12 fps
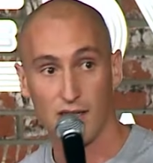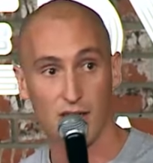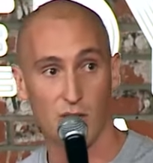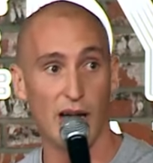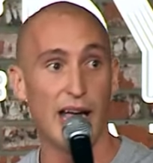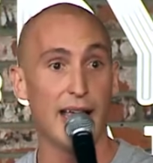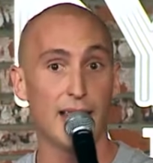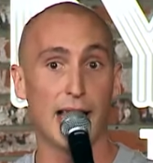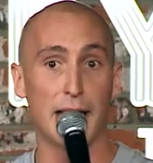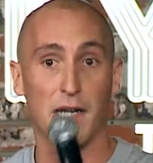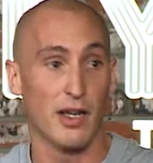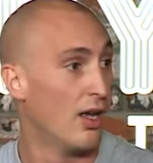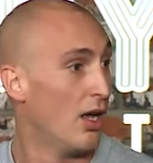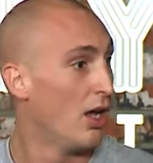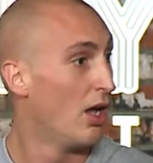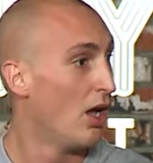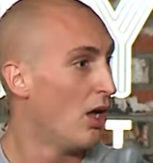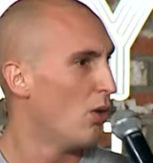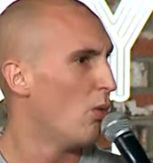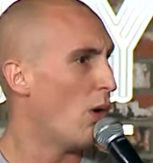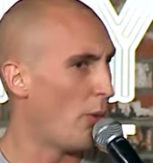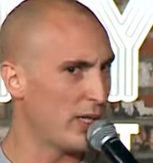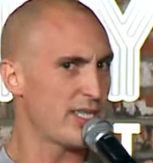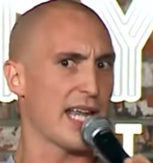Right? Like, what
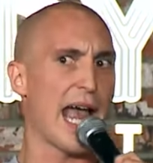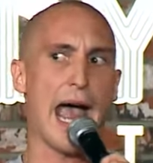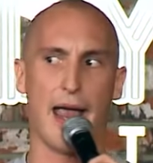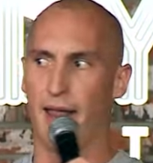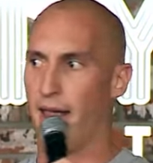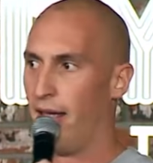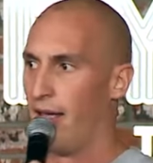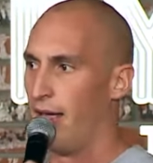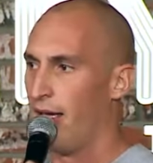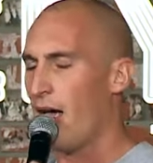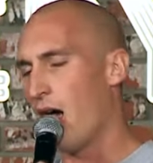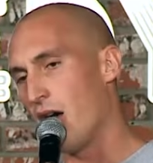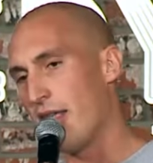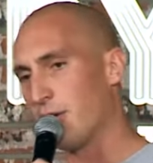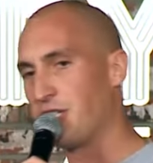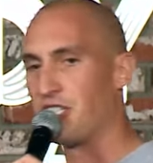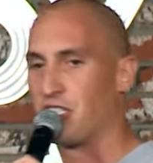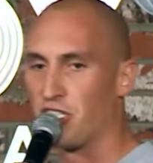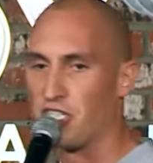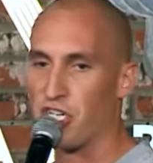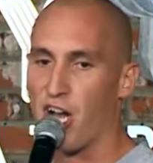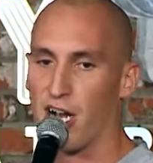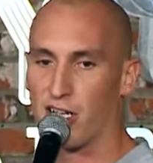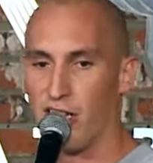was that? Oh, that was just the
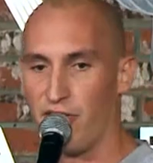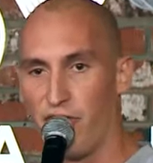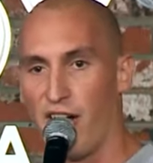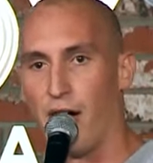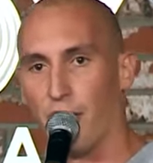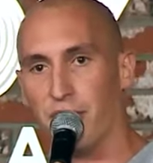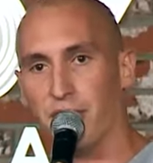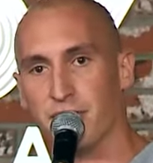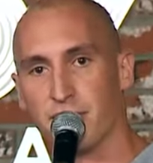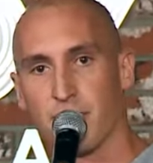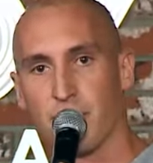chocolate fountain.